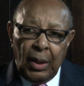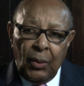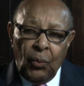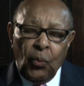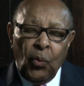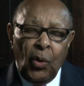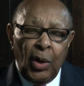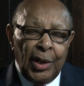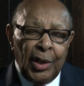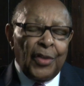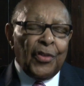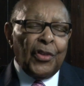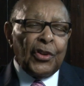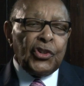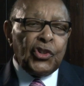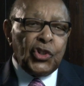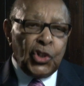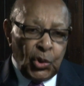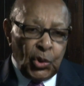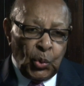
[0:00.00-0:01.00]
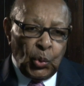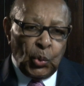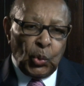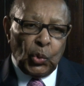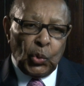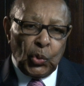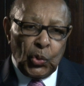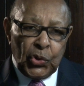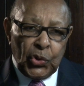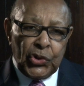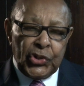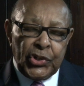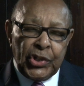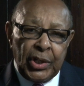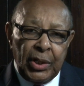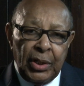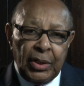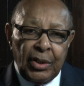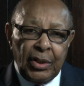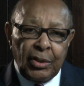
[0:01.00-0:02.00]
one of the
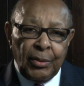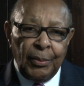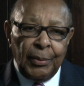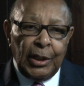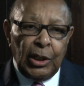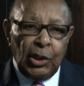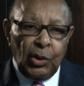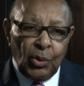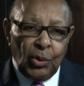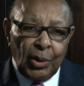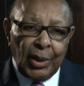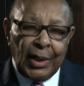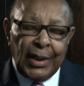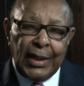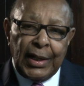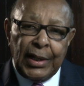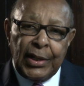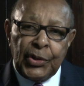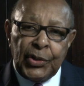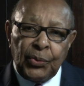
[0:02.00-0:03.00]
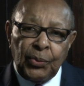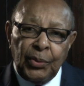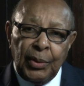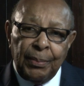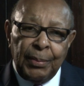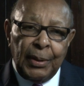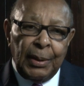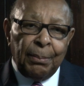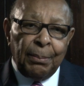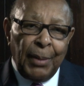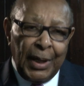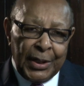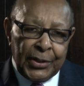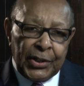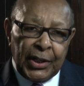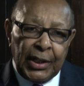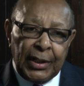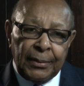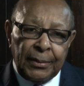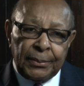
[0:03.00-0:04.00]
tools to be utilized would be
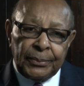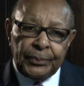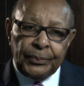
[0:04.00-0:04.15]
busing.